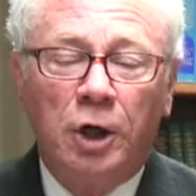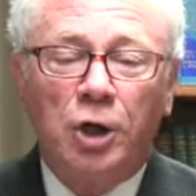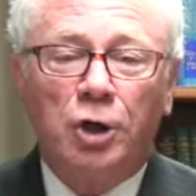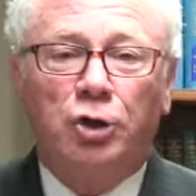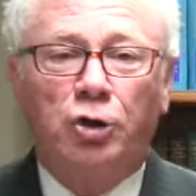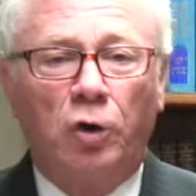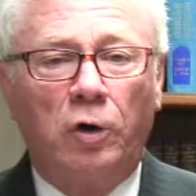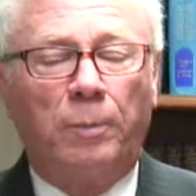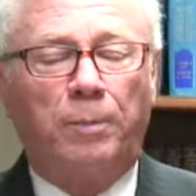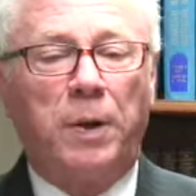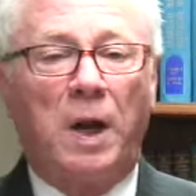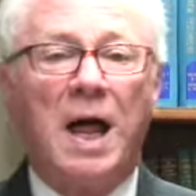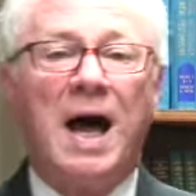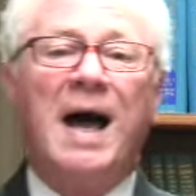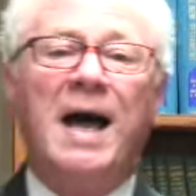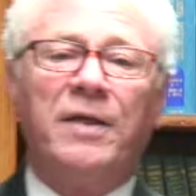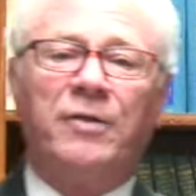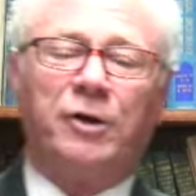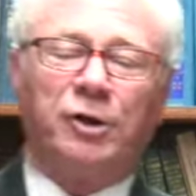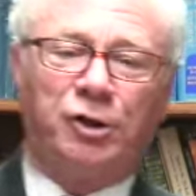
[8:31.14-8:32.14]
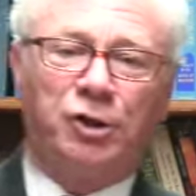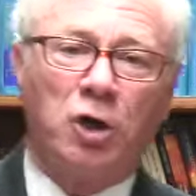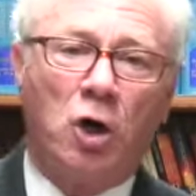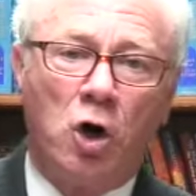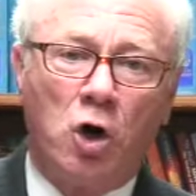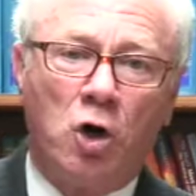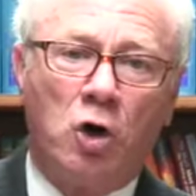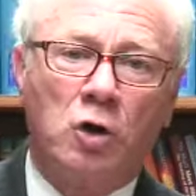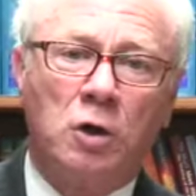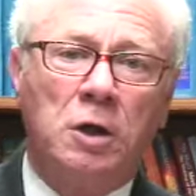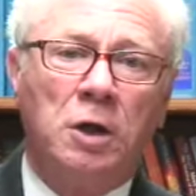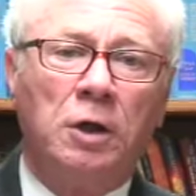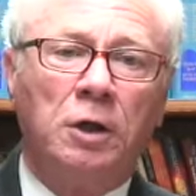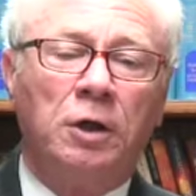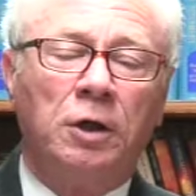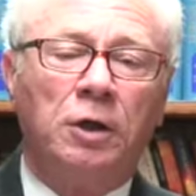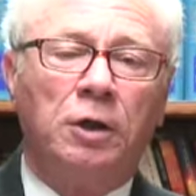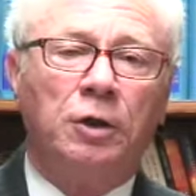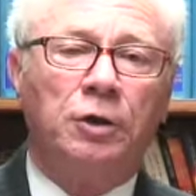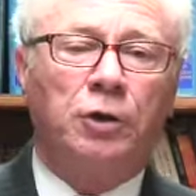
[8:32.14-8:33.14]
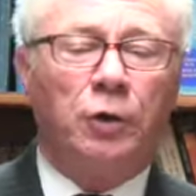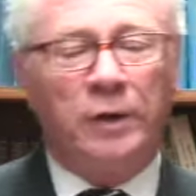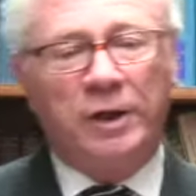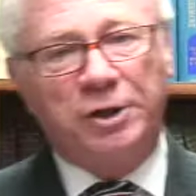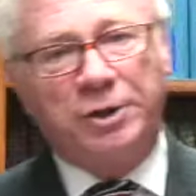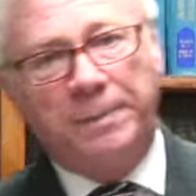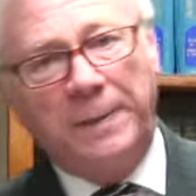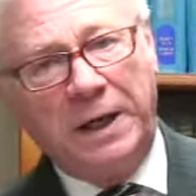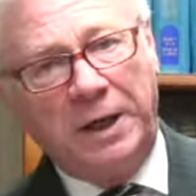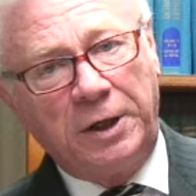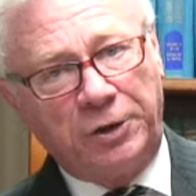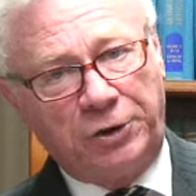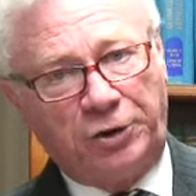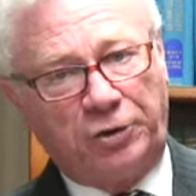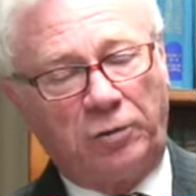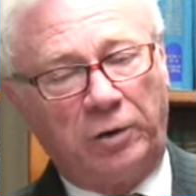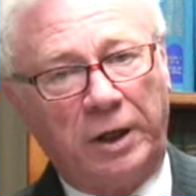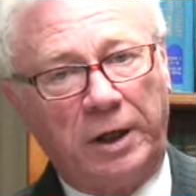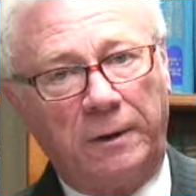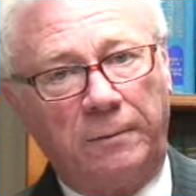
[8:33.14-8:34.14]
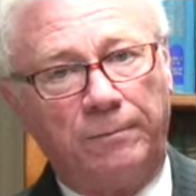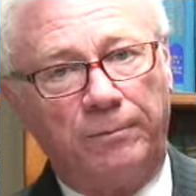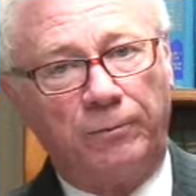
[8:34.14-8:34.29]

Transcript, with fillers: to apply the song to his ministry.